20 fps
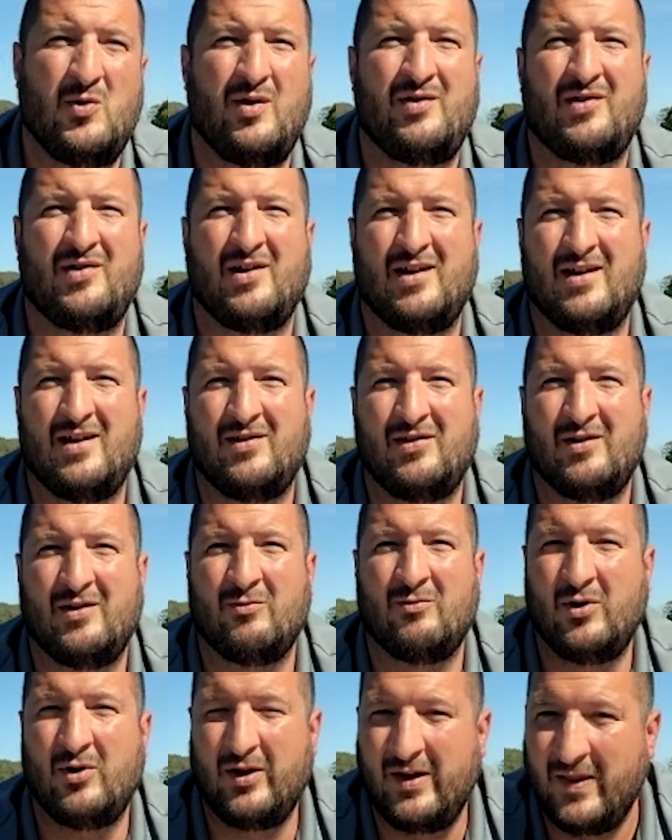Is it
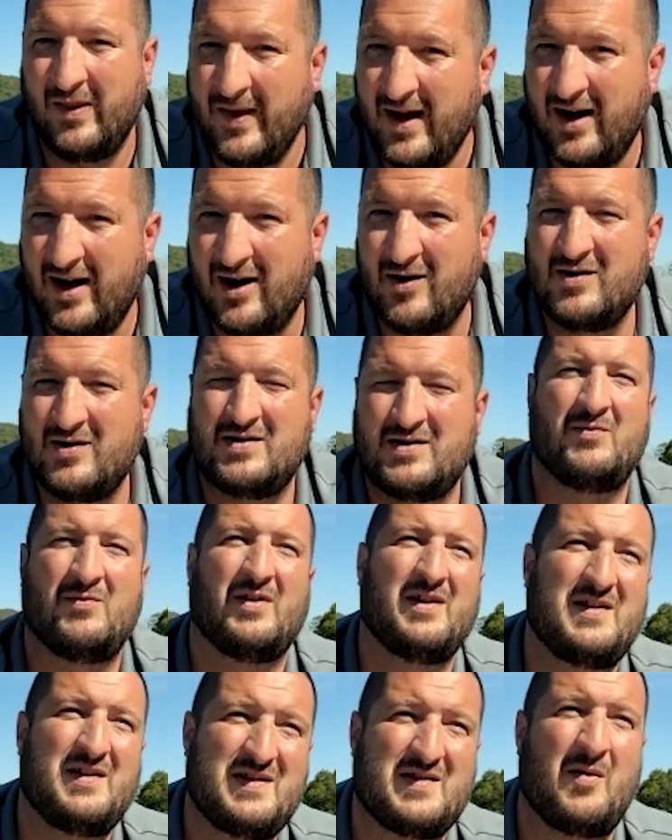really there? Is it
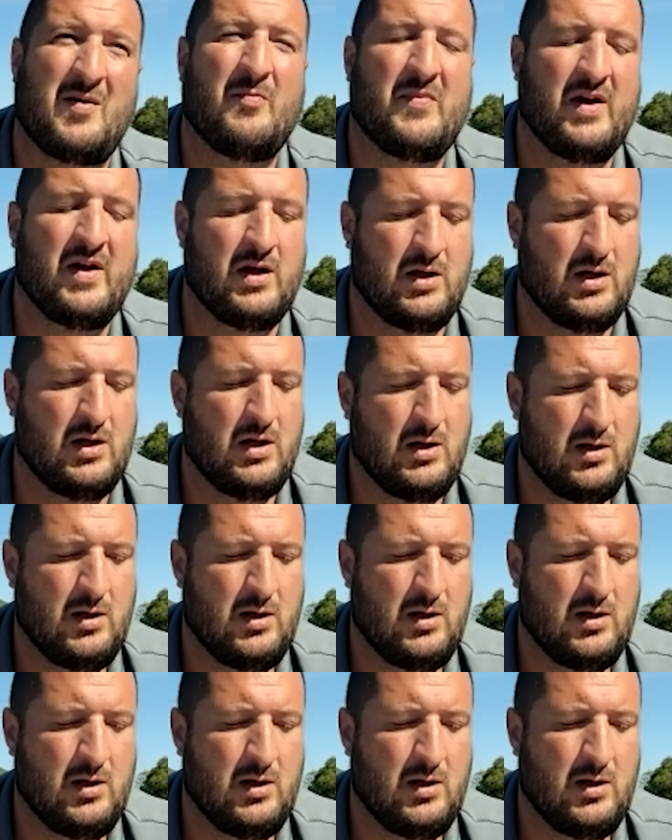really something?